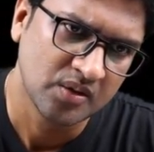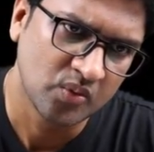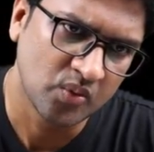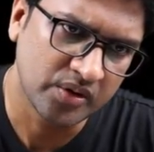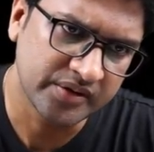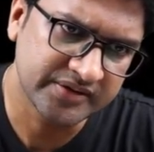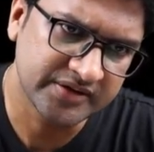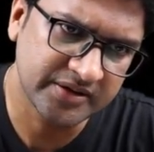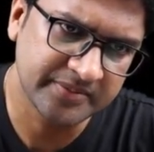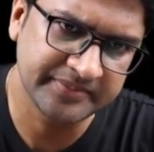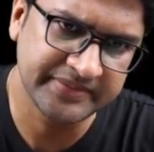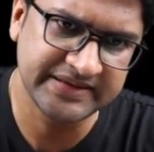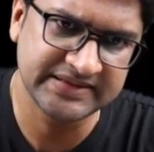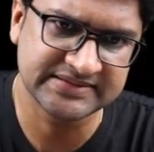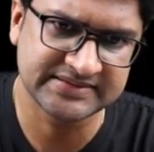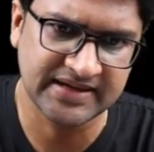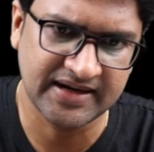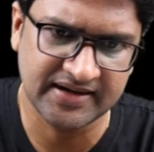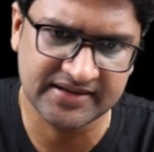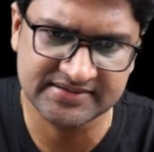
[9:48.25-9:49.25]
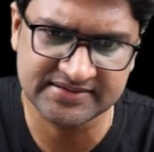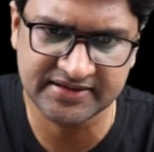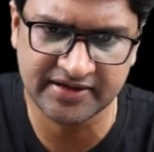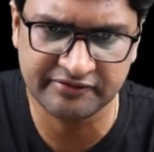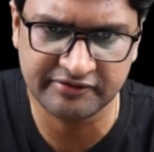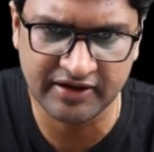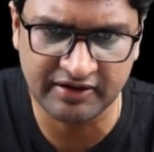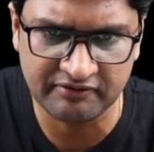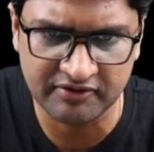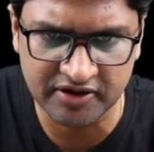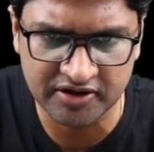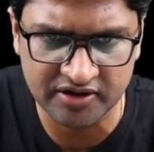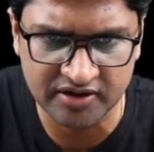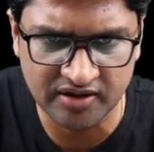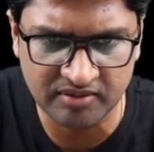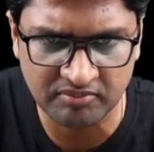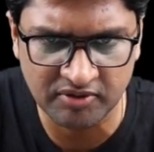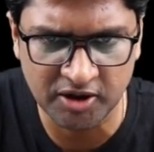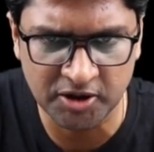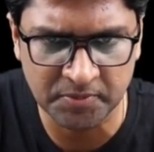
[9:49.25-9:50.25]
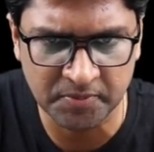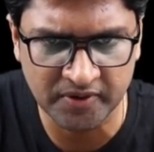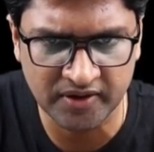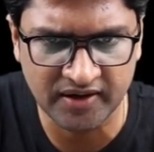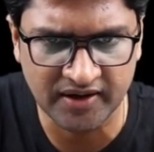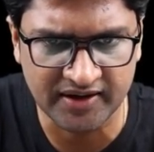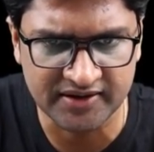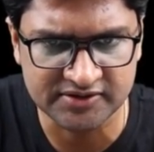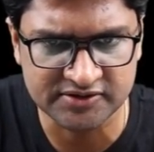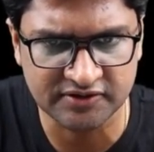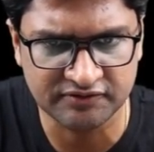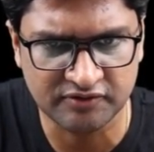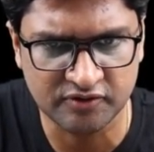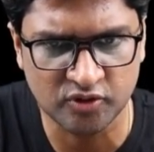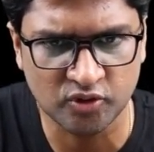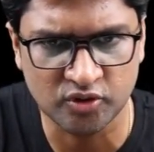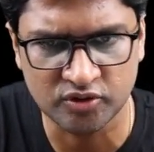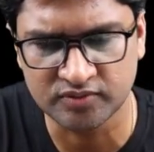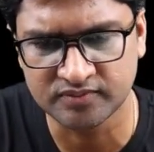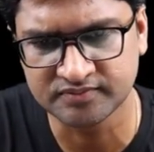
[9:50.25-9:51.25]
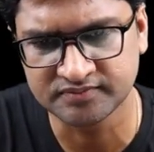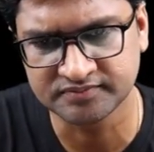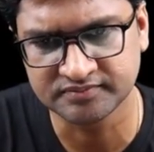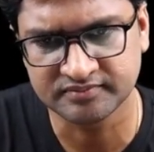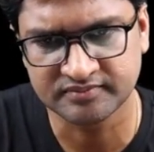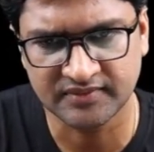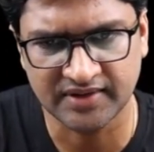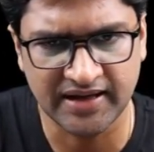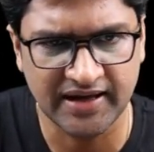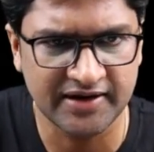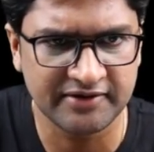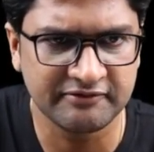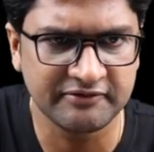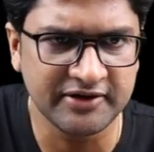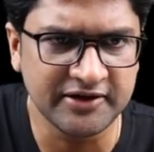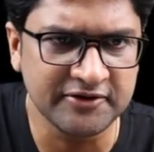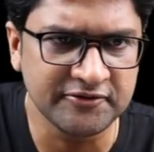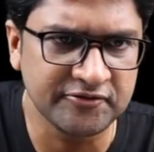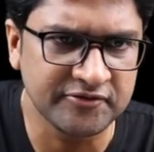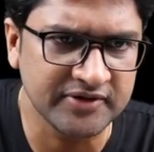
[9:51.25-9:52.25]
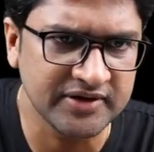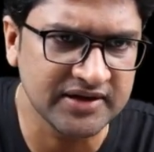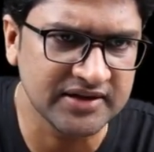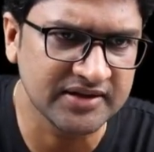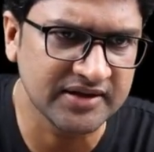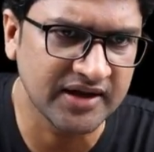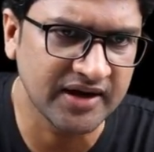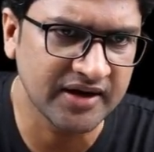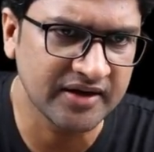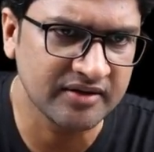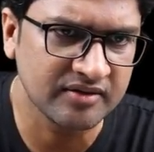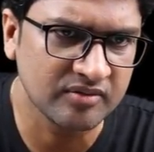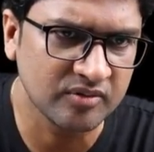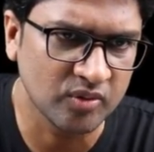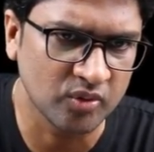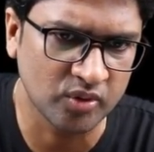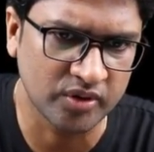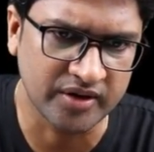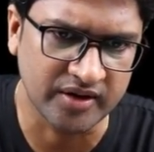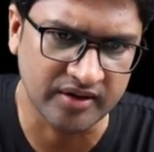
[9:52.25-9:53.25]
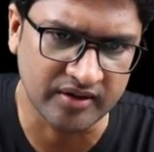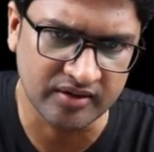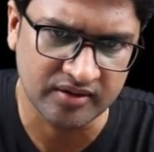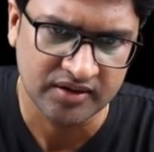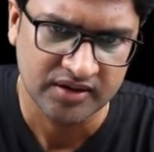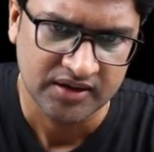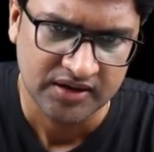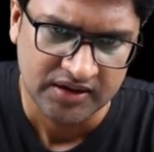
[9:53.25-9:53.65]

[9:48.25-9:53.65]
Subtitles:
What that means that let's say that we have written multiple lines of code, and we feel that okay,